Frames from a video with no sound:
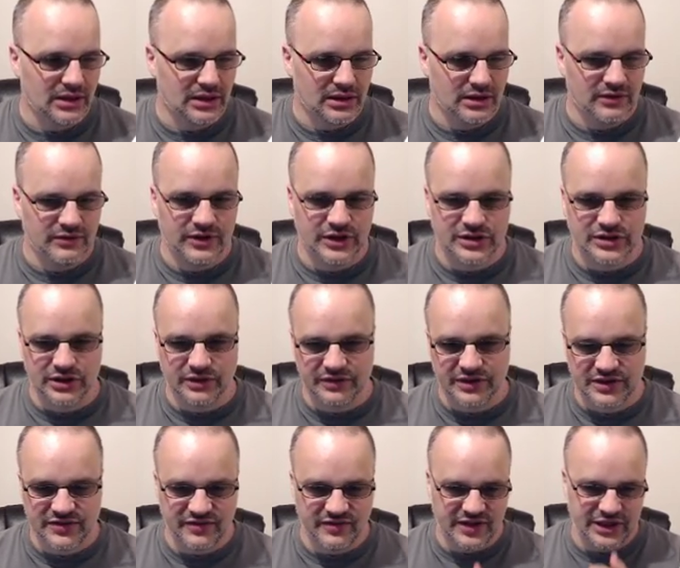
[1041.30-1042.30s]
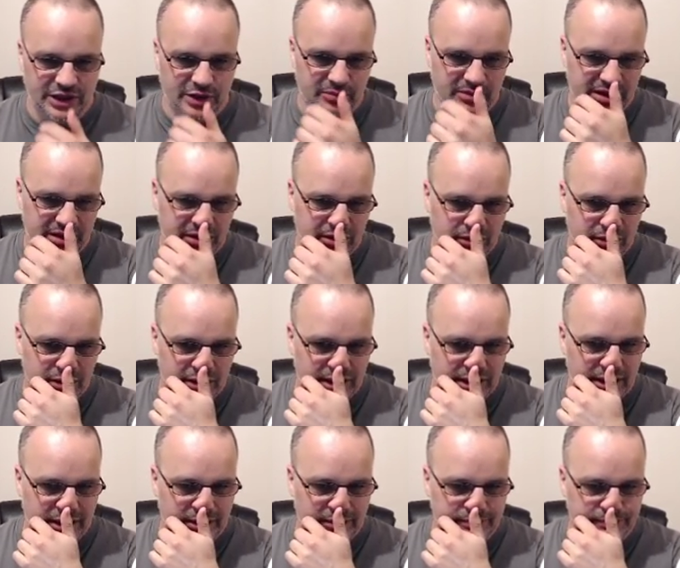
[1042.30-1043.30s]
First off, this video menu.
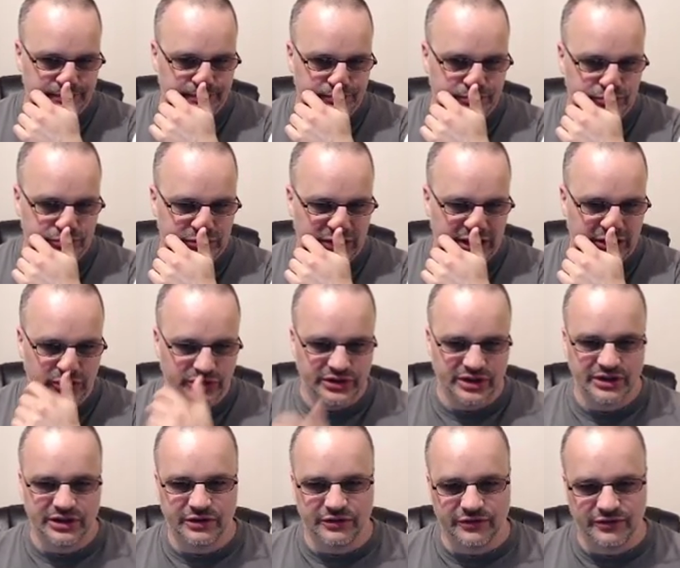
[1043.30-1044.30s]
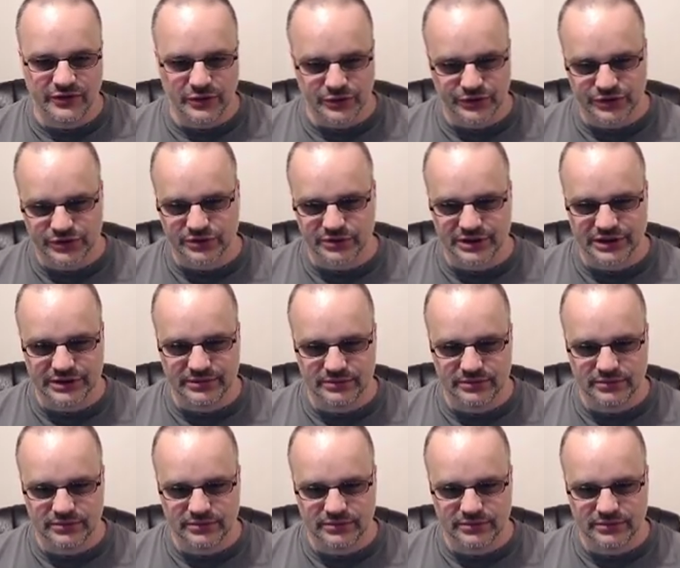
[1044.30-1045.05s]
Um, I also need a full screen.